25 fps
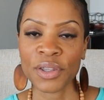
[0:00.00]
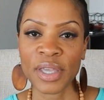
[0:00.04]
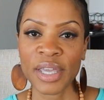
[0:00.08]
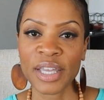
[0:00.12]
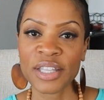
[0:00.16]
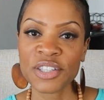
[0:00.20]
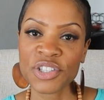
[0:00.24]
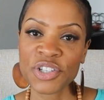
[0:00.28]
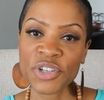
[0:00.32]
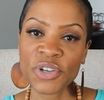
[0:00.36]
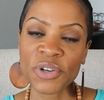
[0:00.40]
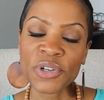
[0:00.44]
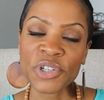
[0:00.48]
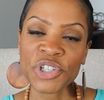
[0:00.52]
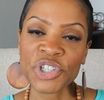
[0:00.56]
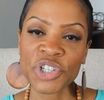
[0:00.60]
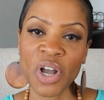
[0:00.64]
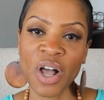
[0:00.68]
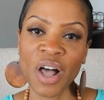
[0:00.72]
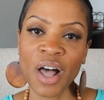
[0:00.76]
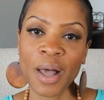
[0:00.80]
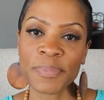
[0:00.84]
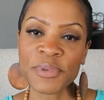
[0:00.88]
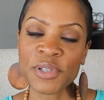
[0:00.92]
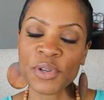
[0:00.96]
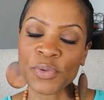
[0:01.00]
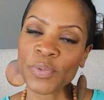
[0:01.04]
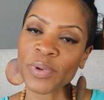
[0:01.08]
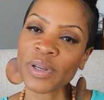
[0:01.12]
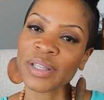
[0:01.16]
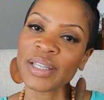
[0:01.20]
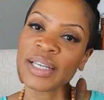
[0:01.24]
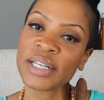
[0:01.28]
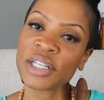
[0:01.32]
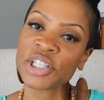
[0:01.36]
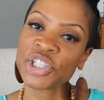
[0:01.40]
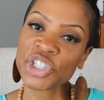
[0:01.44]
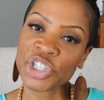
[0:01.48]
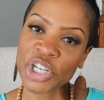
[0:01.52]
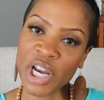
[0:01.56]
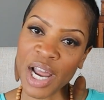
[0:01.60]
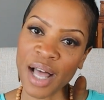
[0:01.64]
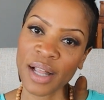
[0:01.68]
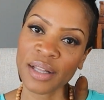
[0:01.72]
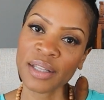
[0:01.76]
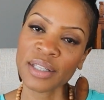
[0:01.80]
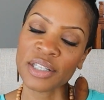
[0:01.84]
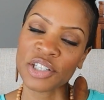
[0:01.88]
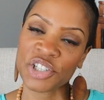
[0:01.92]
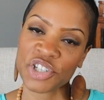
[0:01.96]
it's your job to really
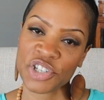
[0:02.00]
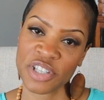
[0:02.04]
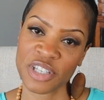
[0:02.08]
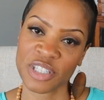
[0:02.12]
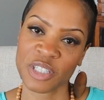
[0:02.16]
challenge